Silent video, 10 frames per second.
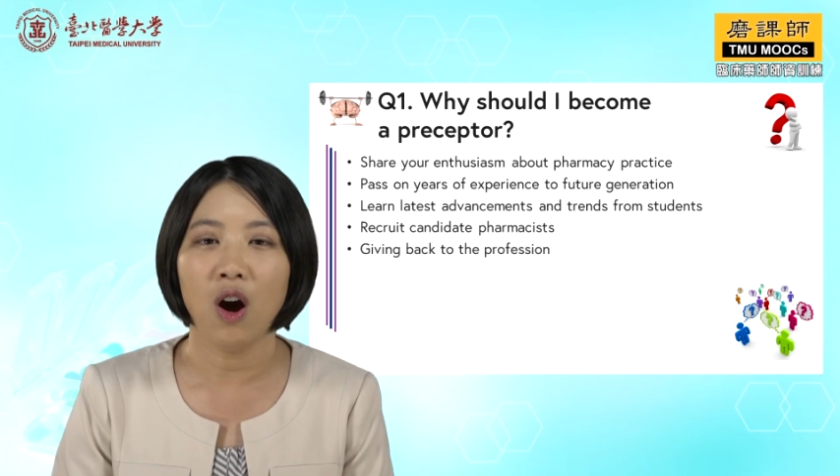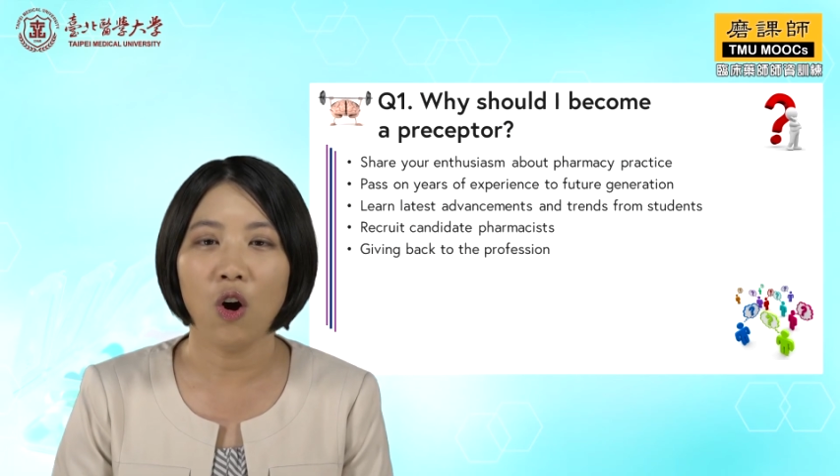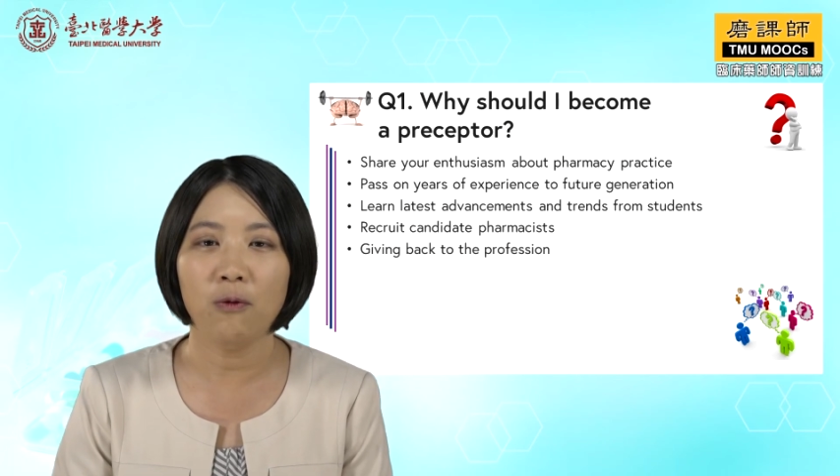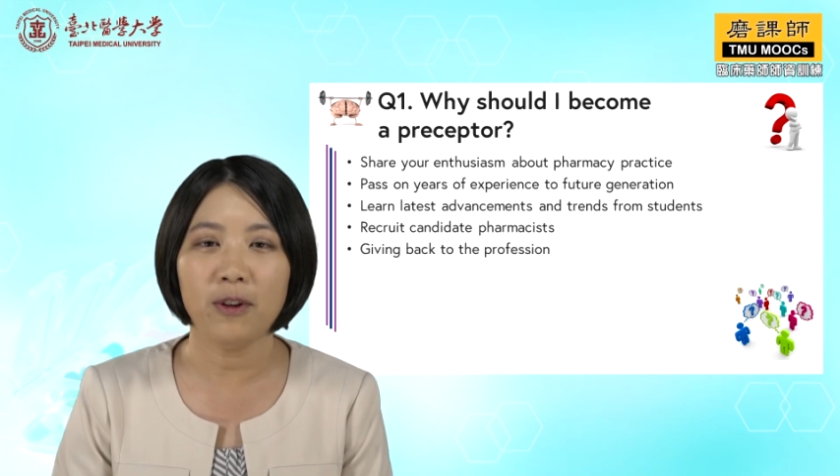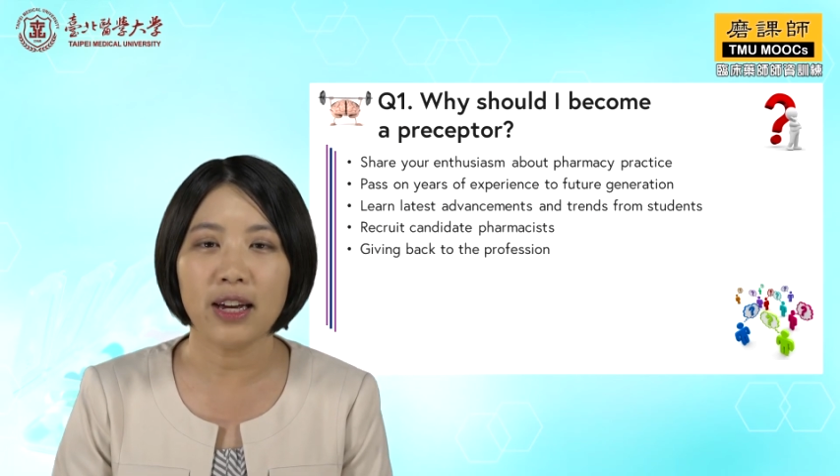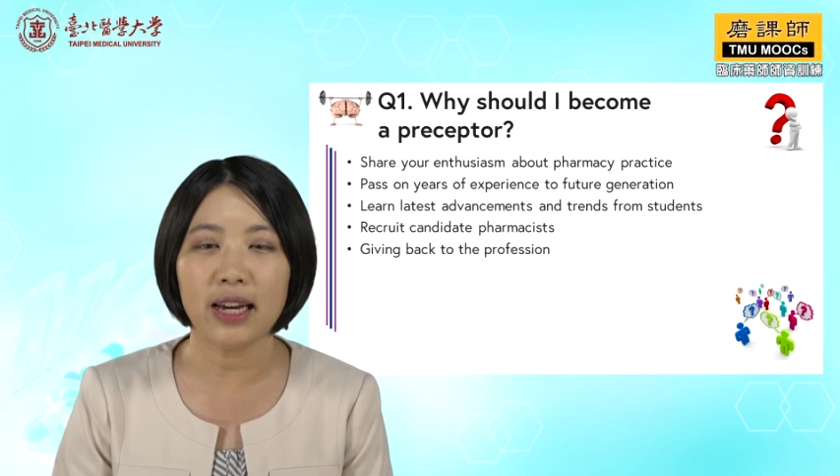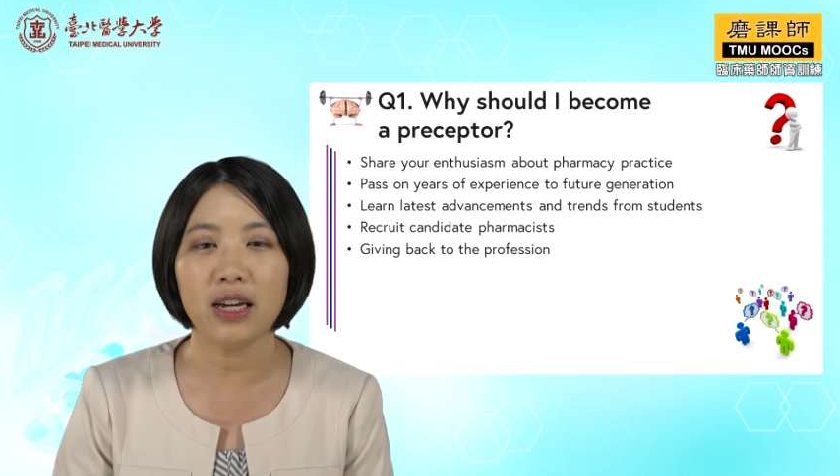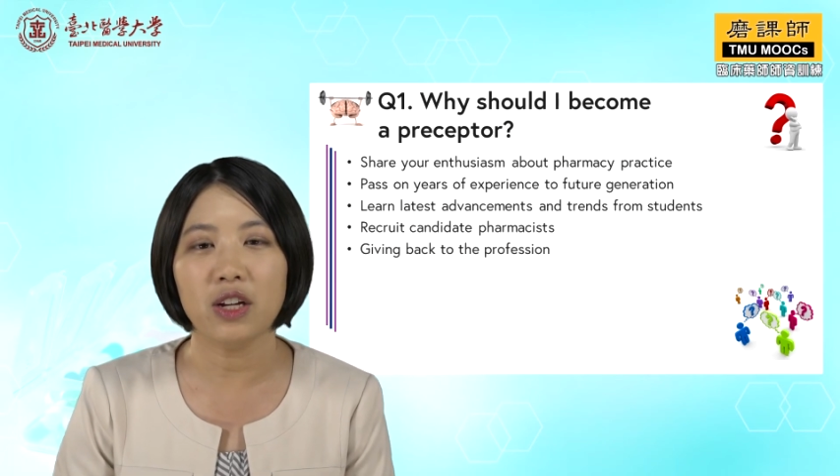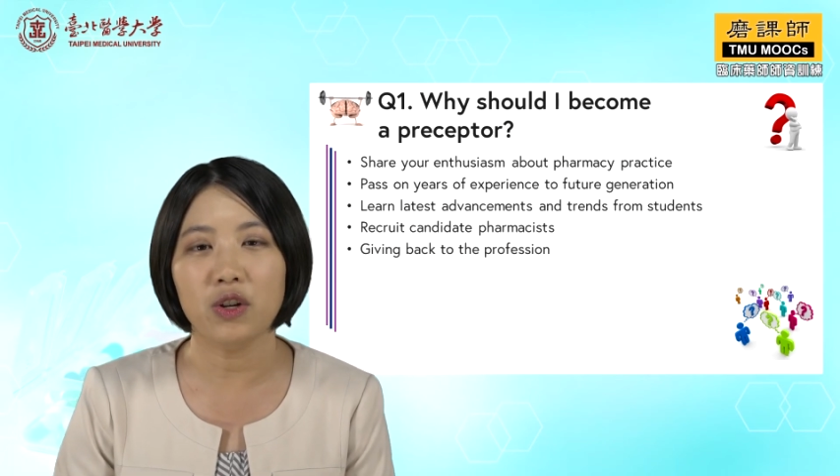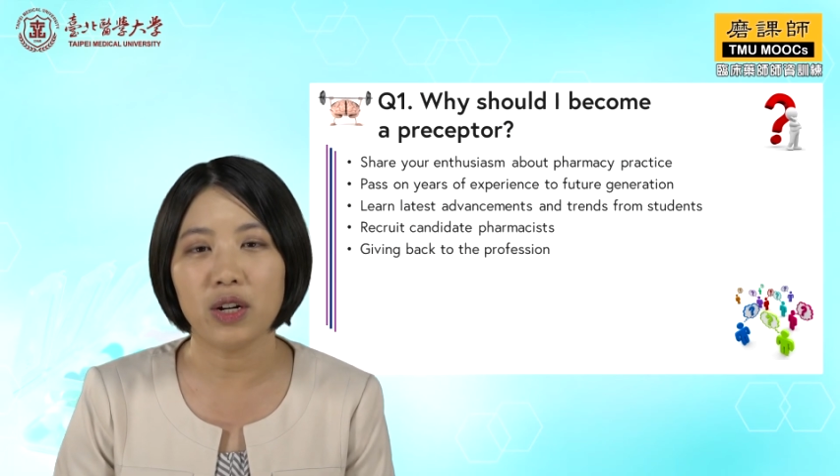Hopefully,
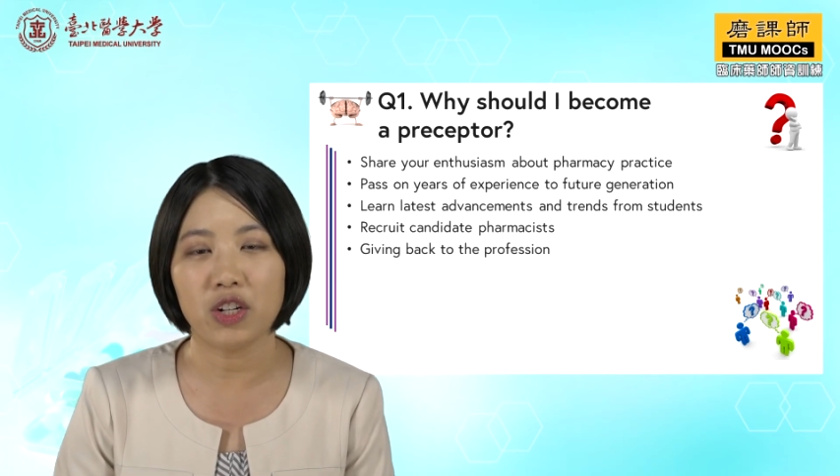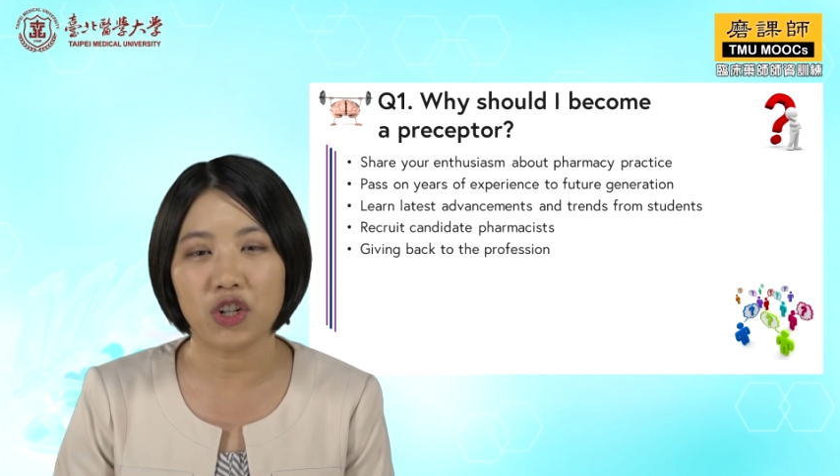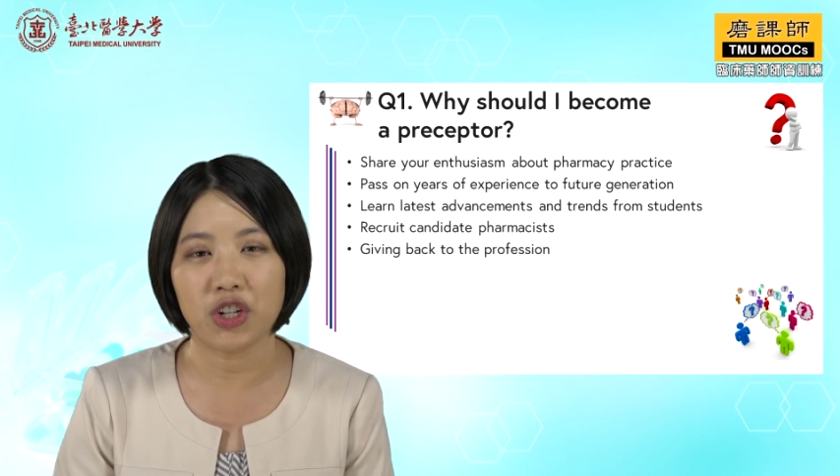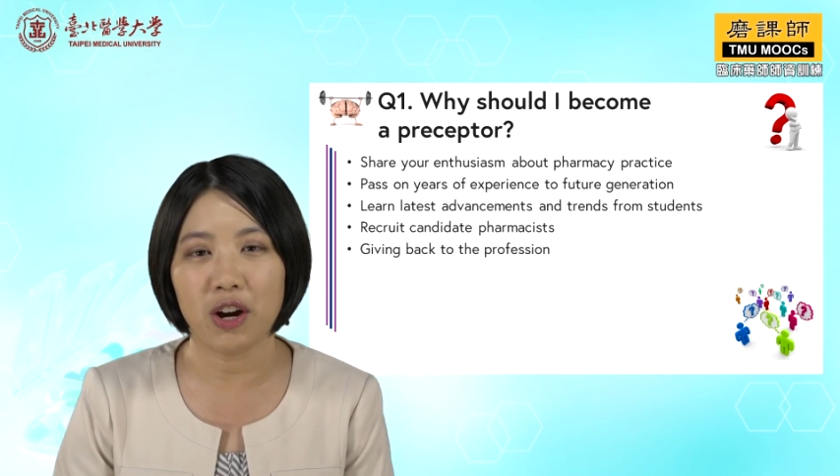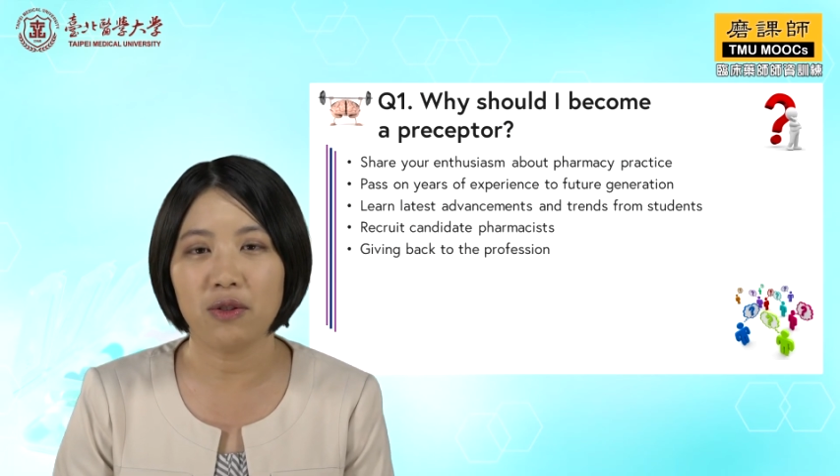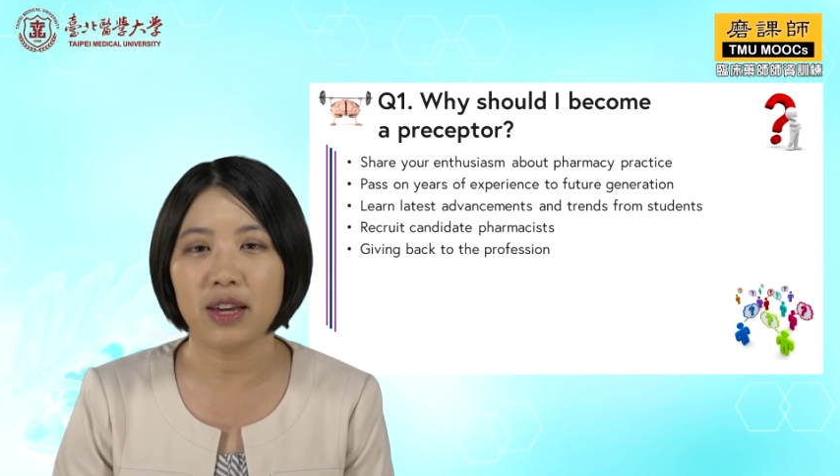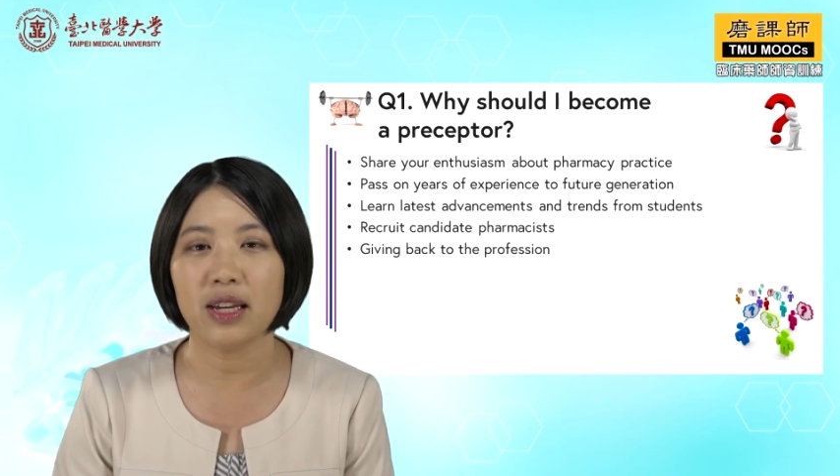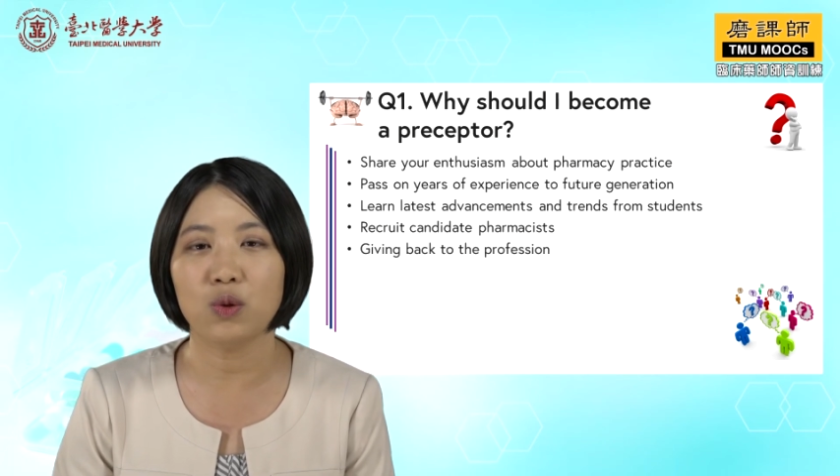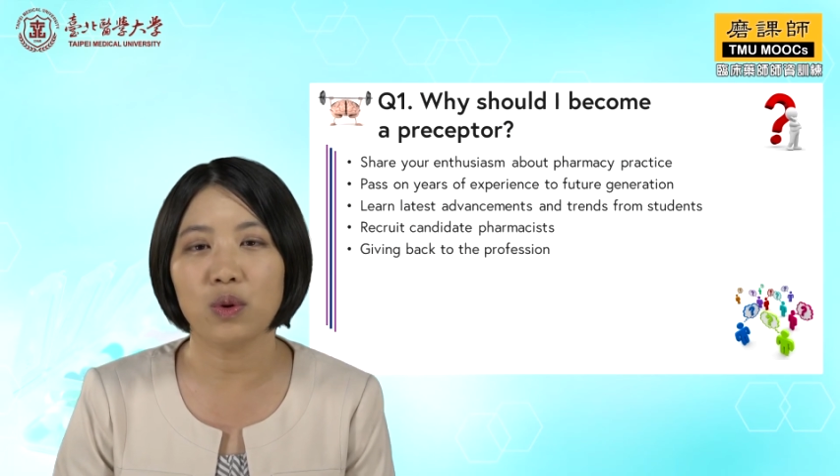you can share these